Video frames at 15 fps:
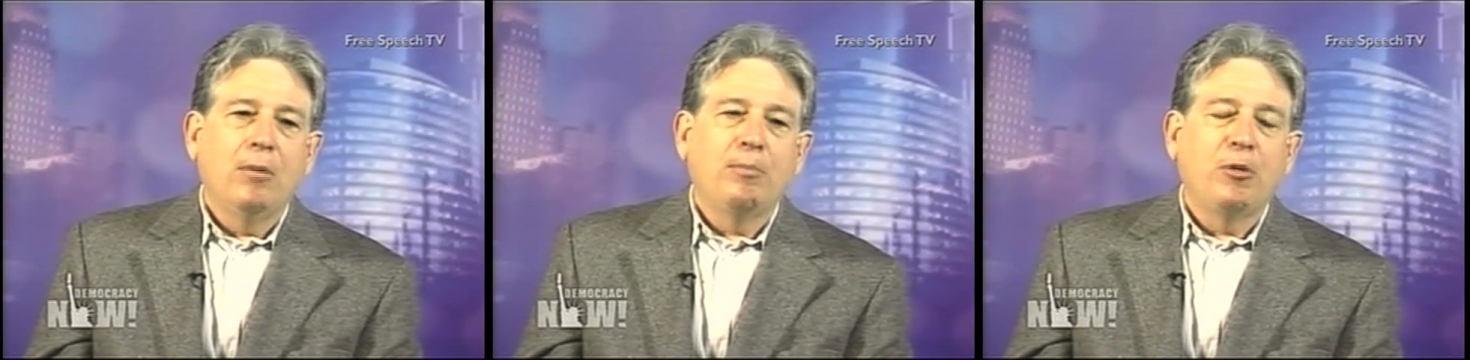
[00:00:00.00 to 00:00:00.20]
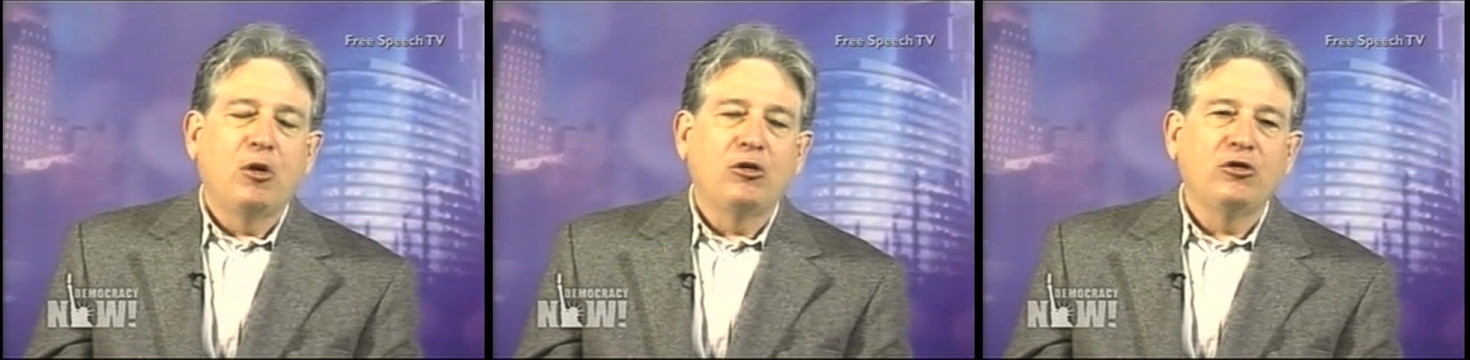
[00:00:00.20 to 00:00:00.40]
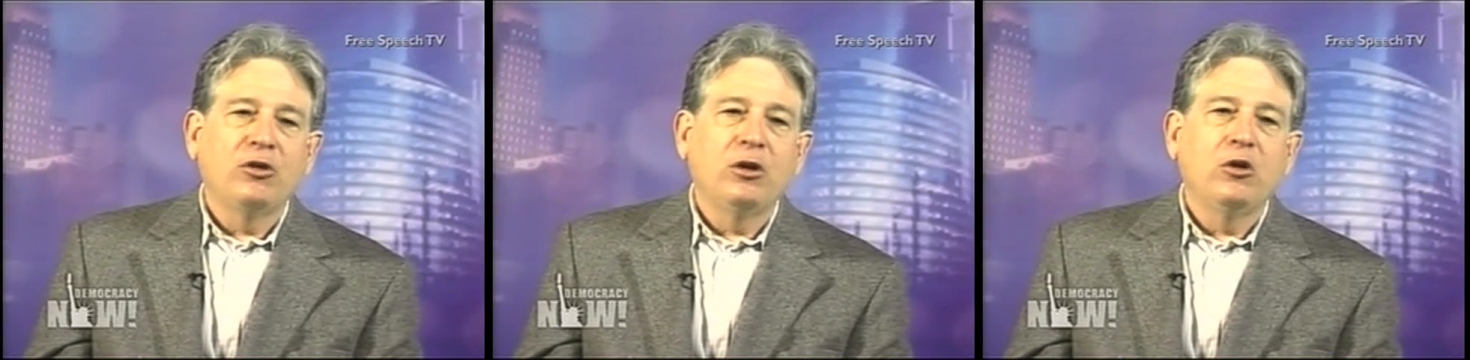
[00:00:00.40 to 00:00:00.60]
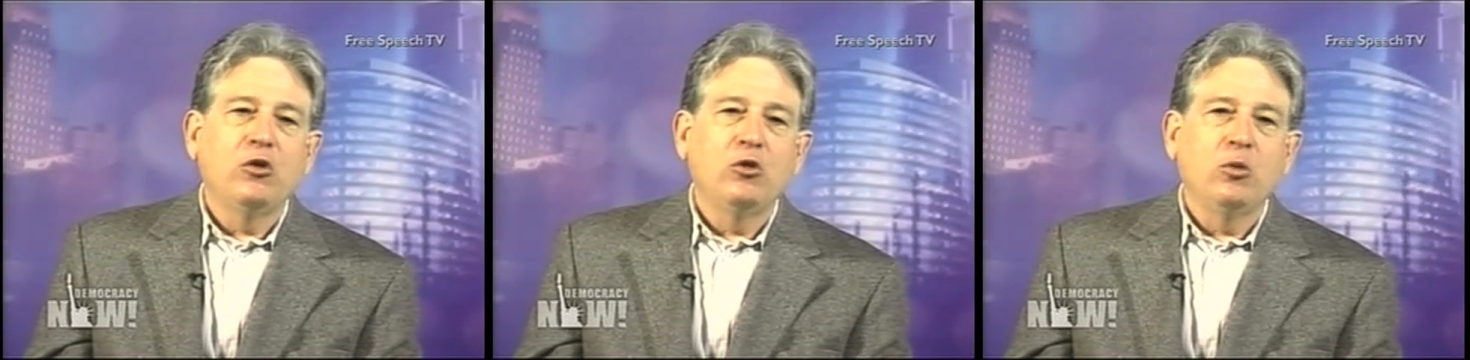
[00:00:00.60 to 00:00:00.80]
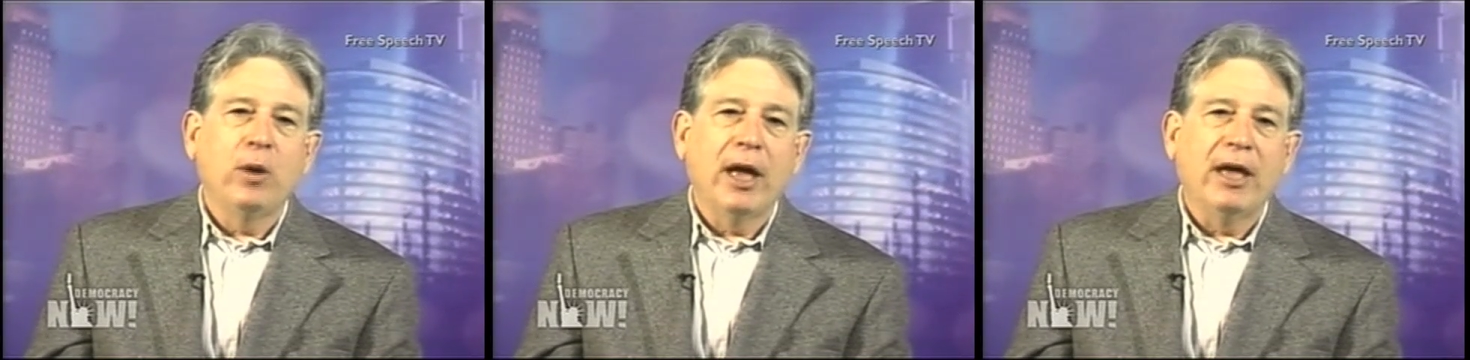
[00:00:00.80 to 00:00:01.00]
person
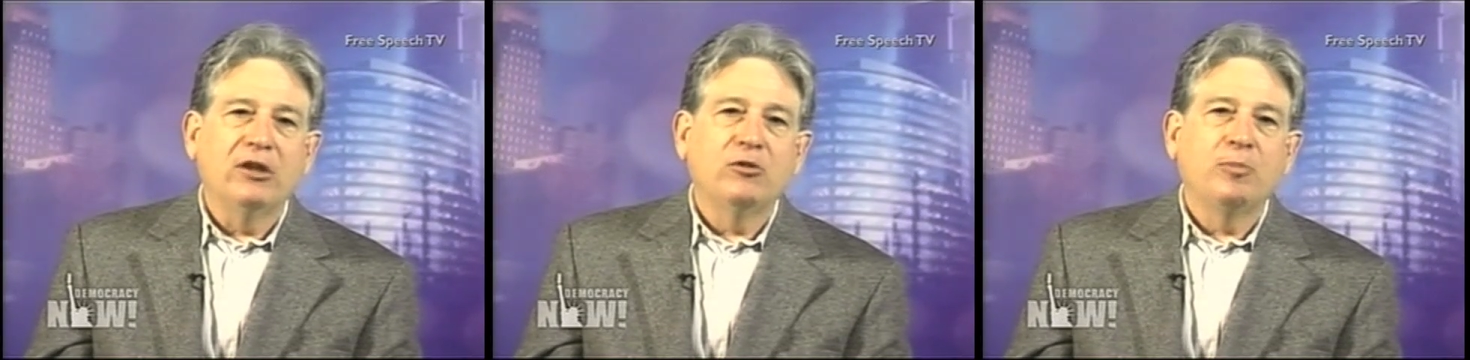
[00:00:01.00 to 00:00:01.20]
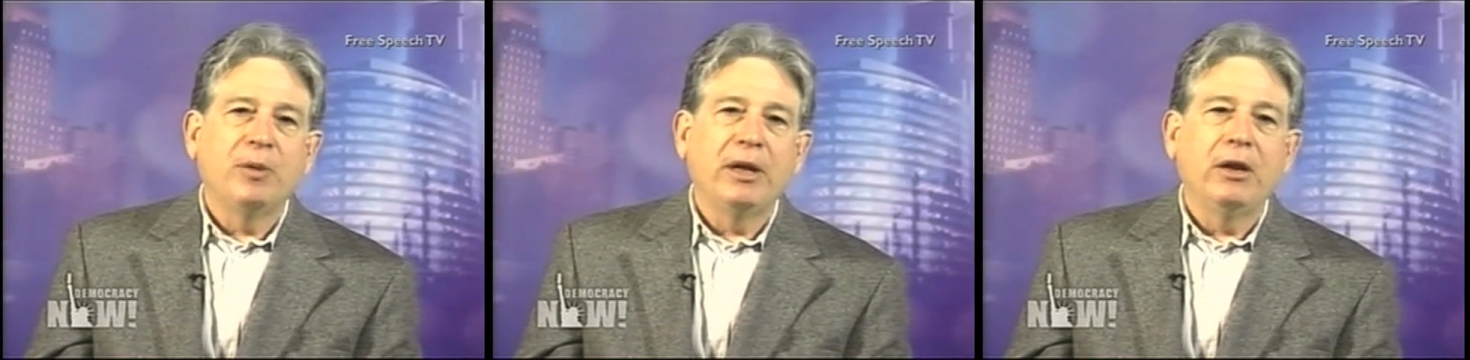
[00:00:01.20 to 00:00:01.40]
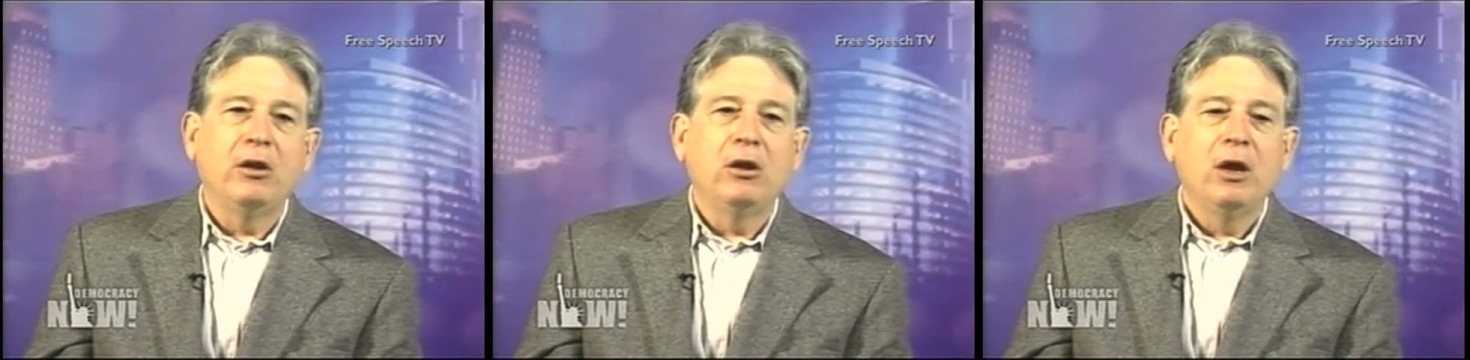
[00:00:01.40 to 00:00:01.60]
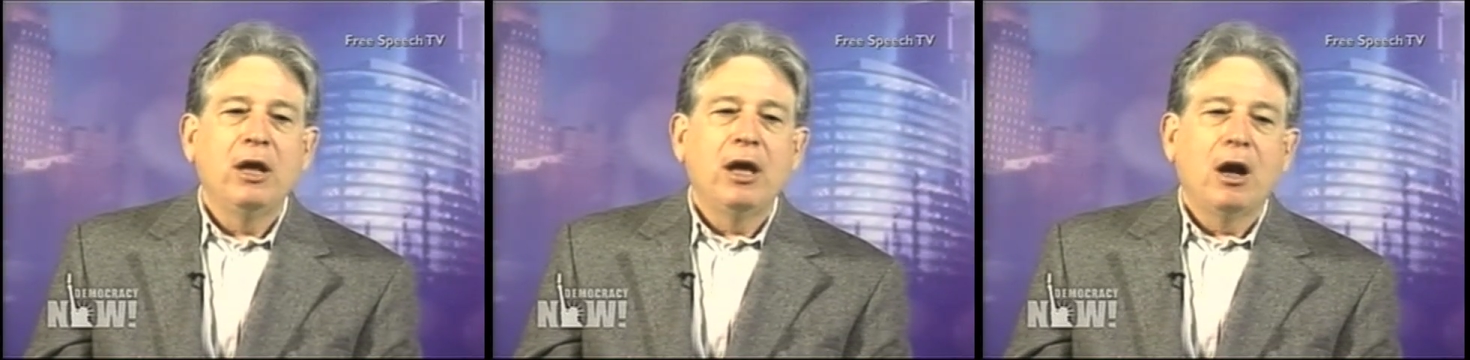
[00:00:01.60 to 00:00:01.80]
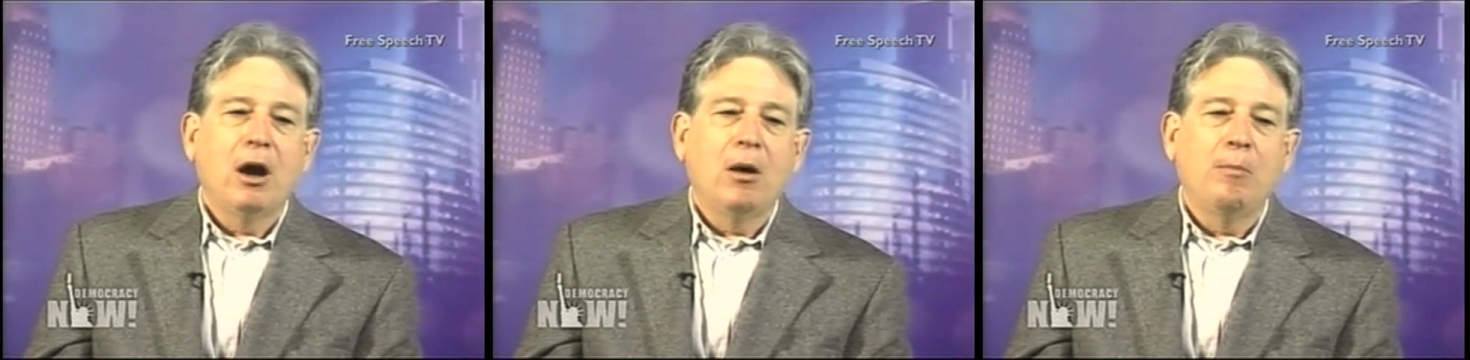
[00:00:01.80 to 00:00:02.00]
who has been
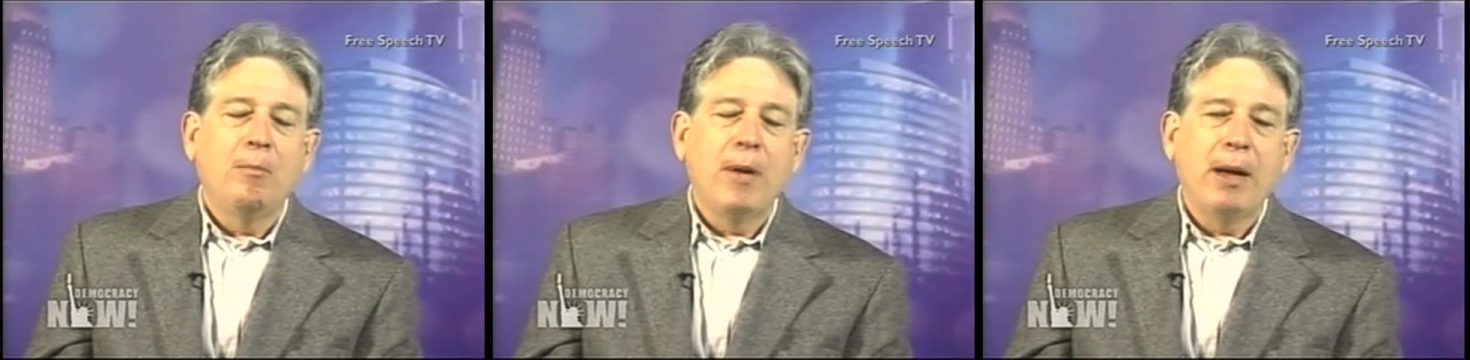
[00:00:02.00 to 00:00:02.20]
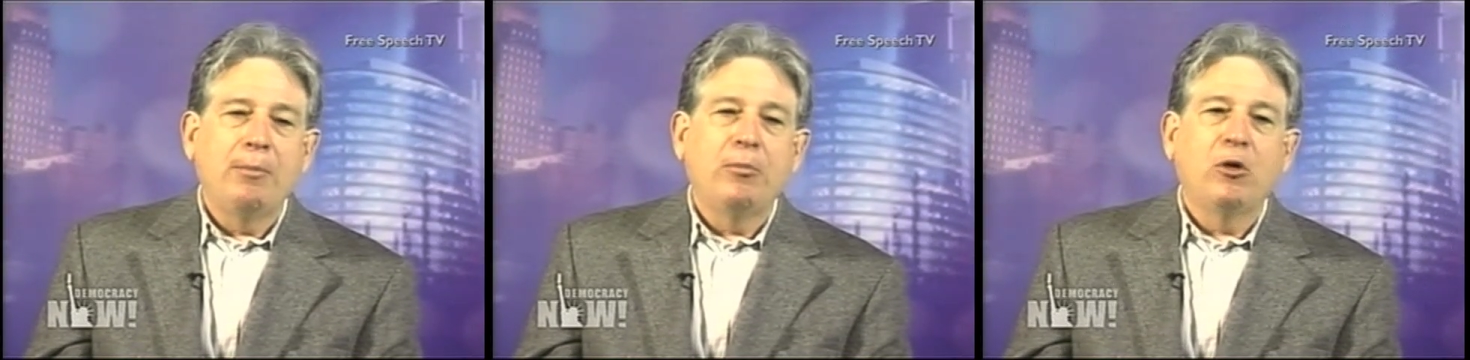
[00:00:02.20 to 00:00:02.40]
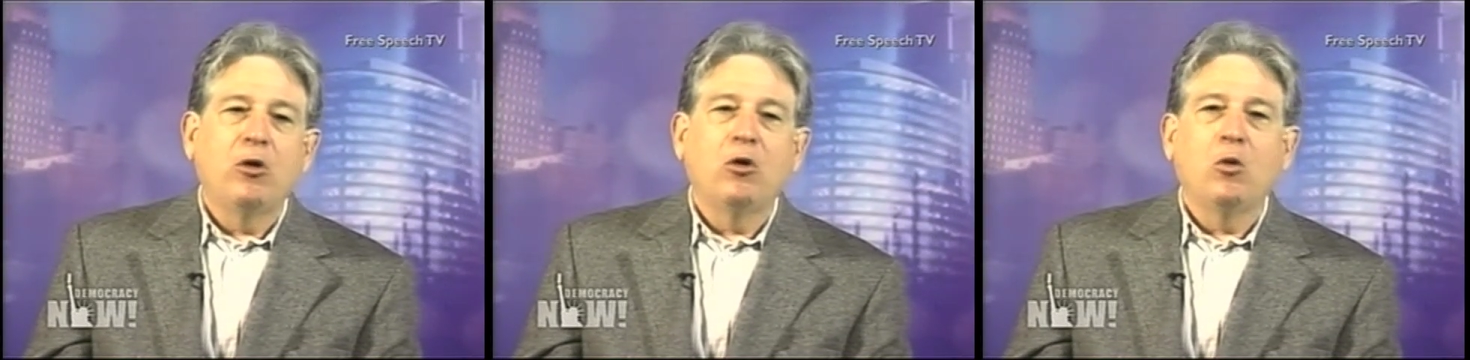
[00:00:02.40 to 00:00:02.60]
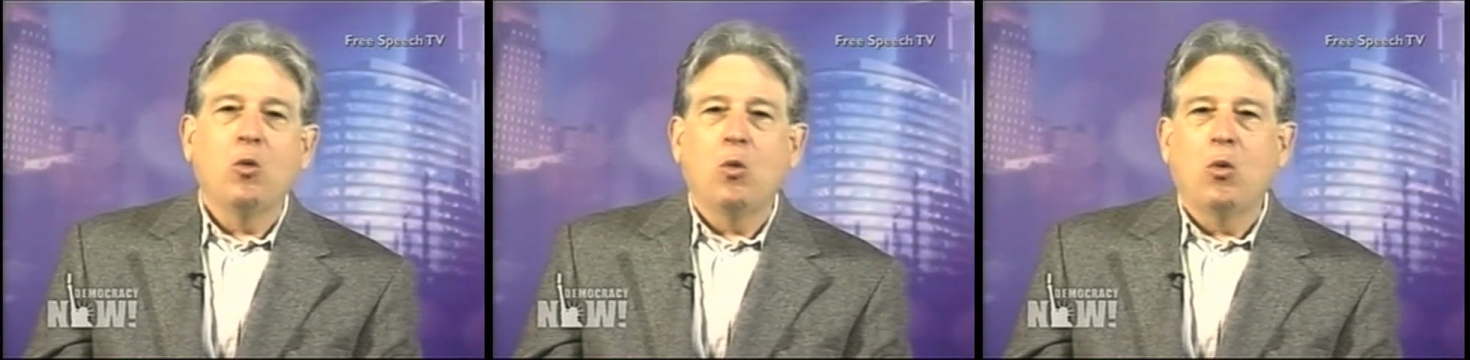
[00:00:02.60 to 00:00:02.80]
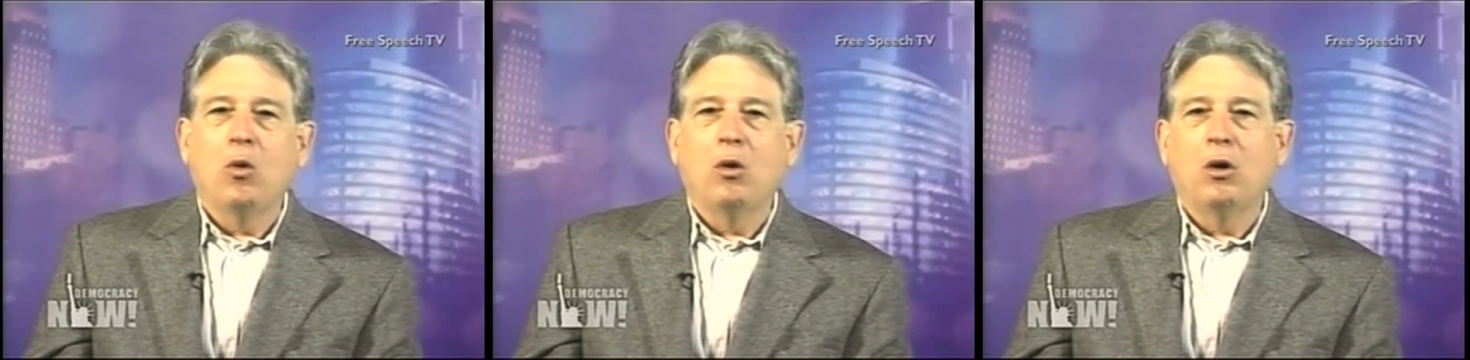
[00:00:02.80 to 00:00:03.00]
a member
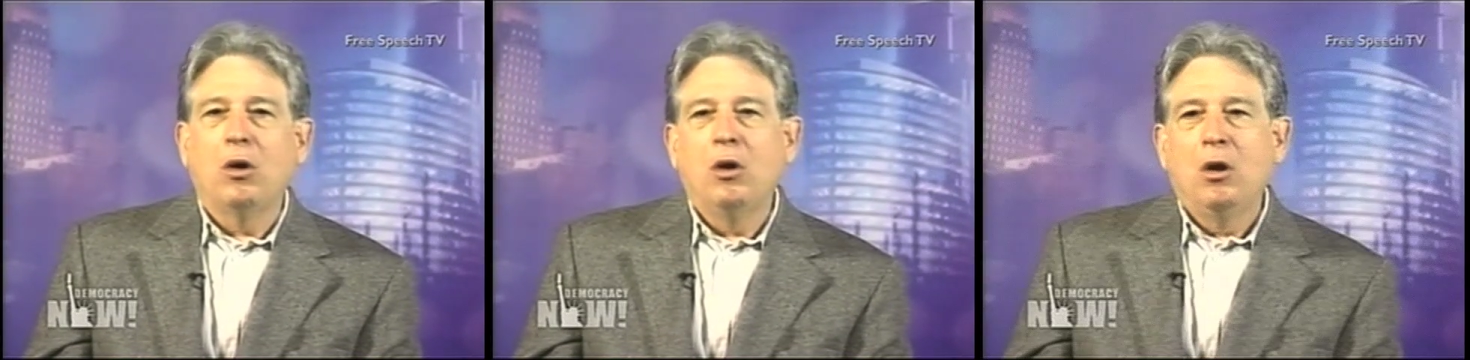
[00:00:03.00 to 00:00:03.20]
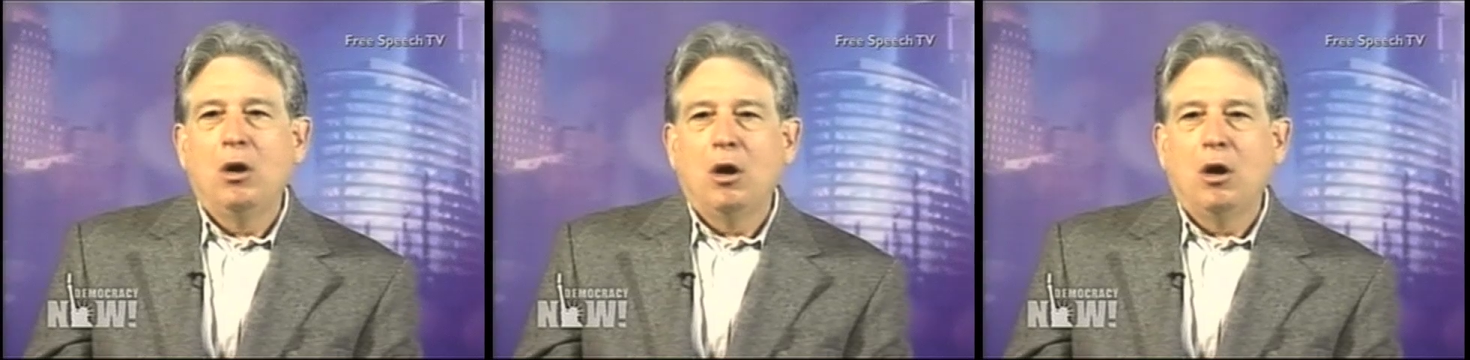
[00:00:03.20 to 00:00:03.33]
or